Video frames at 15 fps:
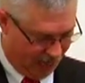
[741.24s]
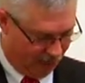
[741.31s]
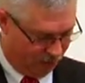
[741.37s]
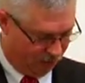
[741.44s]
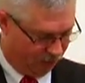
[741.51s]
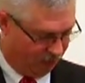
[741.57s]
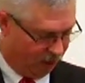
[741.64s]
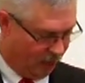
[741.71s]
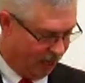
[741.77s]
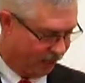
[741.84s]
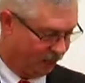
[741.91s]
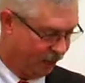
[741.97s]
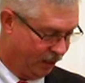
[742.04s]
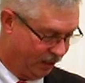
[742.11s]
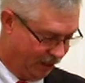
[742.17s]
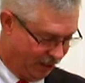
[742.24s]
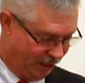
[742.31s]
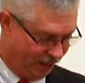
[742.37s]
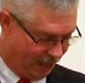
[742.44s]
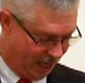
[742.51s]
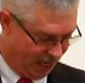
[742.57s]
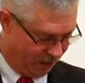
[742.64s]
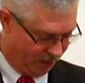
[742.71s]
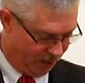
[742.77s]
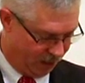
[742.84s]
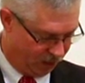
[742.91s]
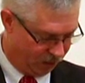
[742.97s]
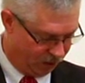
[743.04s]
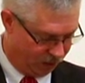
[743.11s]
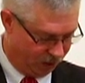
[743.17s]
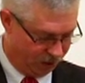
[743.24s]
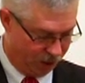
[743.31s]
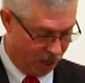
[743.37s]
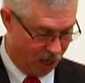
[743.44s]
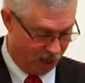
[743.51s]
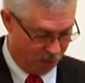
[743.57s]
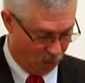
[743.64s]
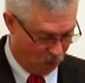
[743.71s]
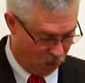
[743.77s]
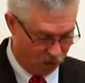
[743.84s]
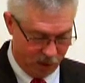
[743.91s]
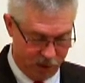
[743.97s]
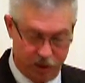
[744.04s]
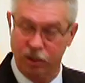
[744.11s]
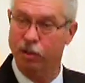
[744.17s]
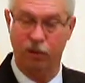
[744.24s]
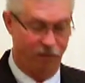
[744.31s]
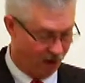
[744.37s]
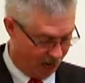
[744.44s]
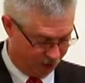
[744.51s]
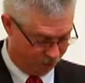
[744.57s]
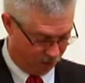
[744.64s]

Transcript: I would like to, at this time, to introduce John Moore. He's the Vice